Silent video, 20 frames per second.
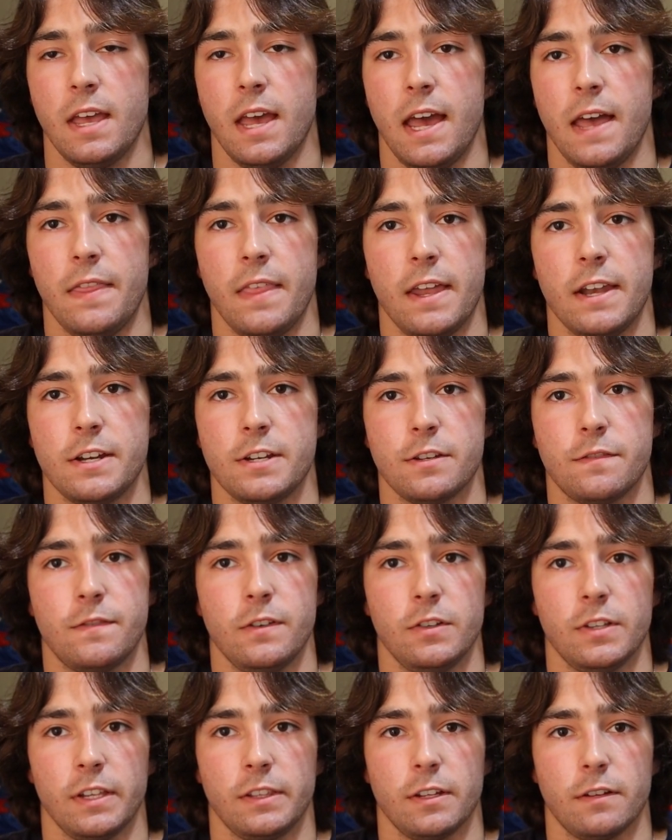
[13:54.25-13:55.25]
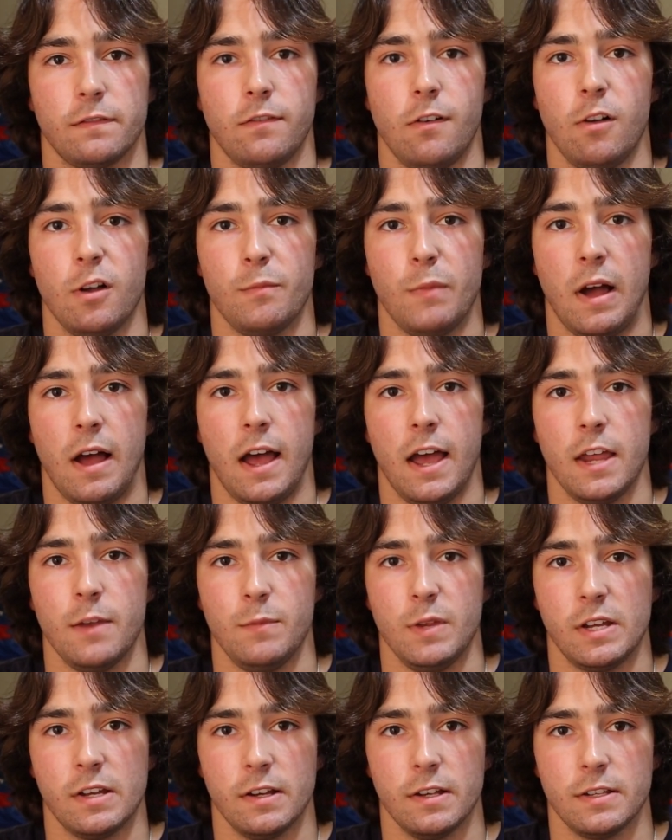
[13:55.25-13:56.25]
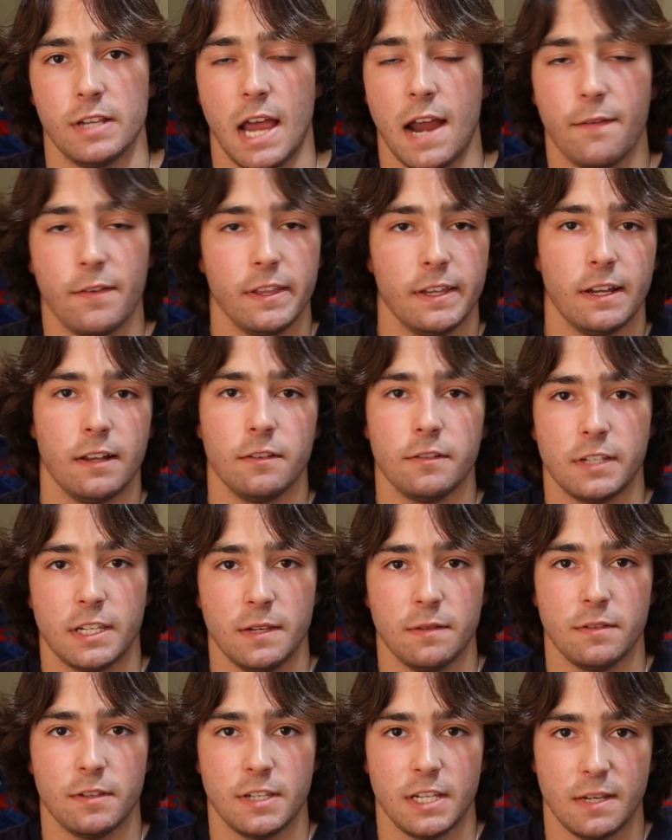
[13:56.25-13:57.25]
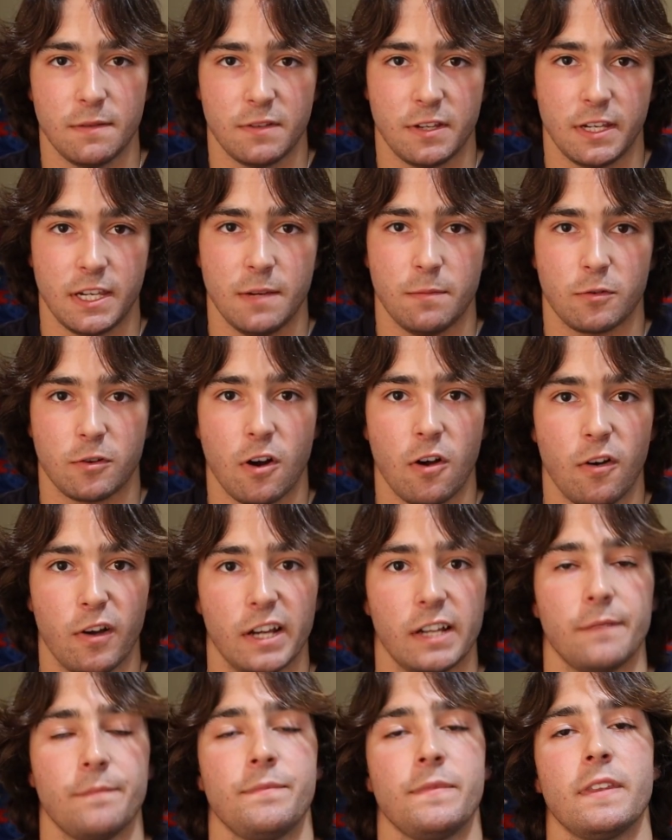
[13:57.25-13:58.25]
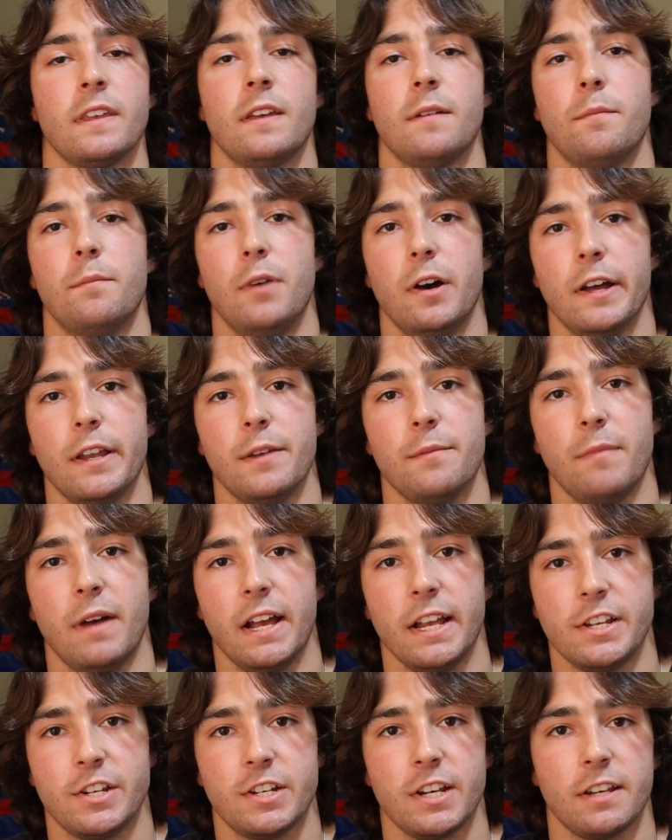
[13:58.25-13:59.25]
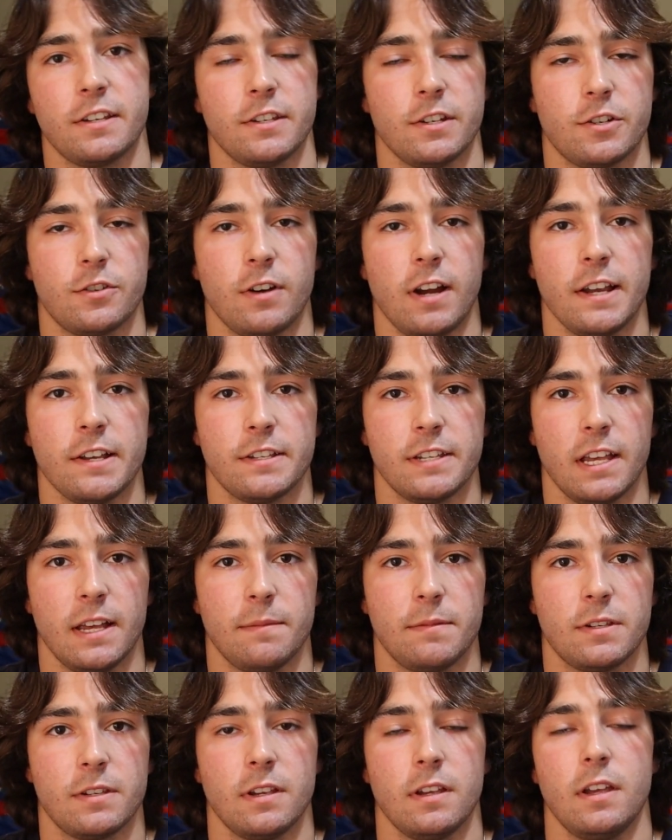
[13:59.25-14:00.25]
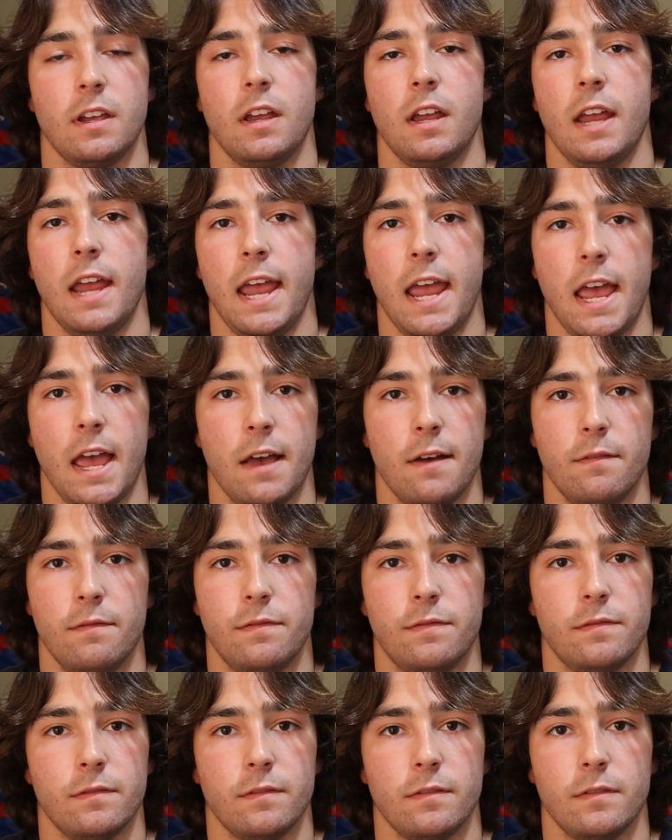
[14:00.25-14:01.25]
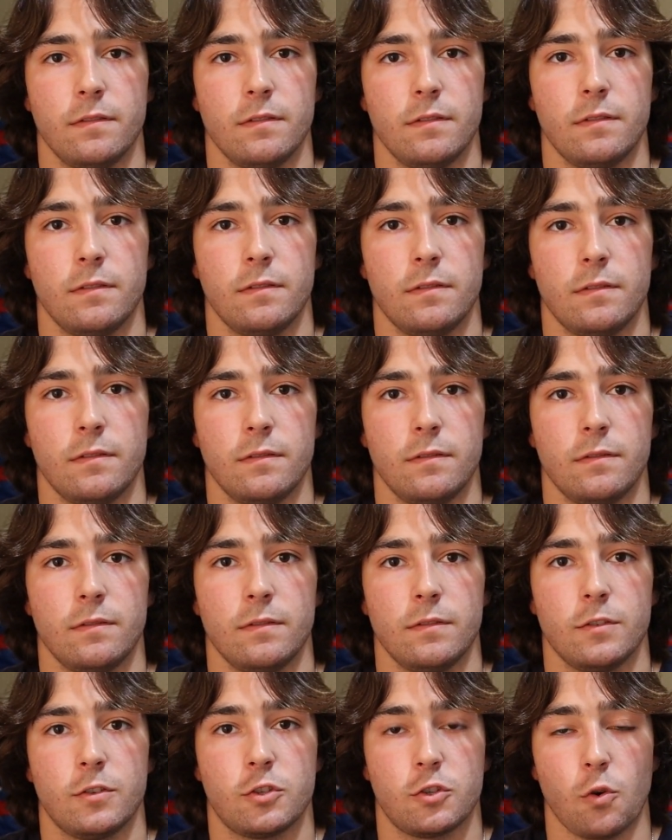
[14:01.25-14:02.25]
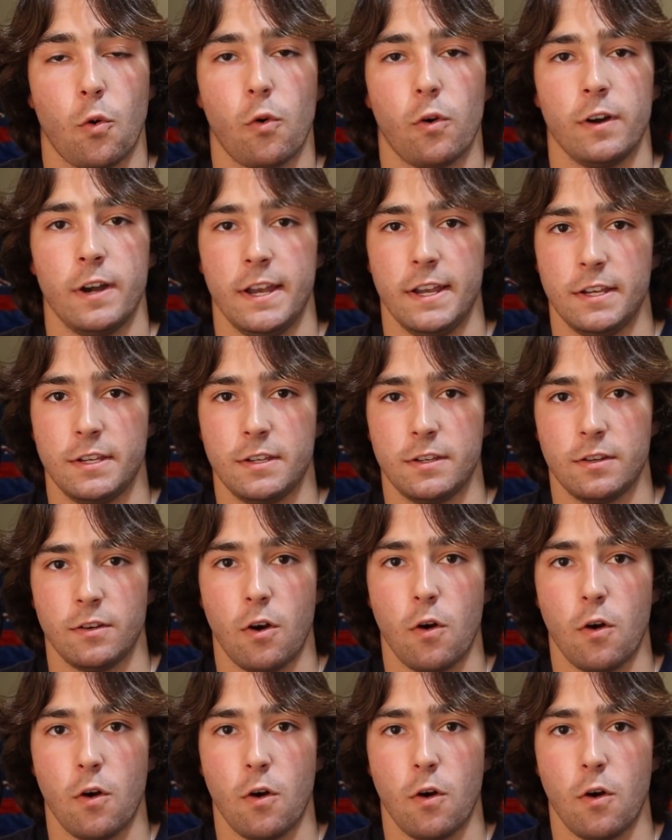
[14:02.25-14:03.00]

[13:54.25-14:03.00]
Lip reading: And then it just feels like they're falling behind because everything else seems to keep growing, but my chest and triceps have soreness